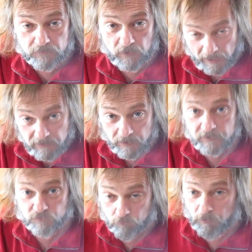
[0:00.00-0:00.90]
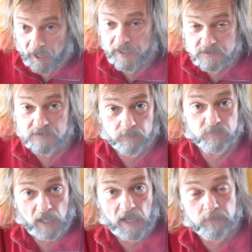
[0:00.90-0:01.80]
I'd like to ride
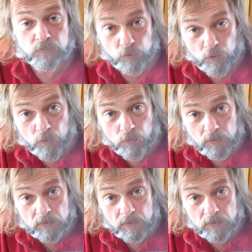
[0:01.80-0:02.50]
sometime too.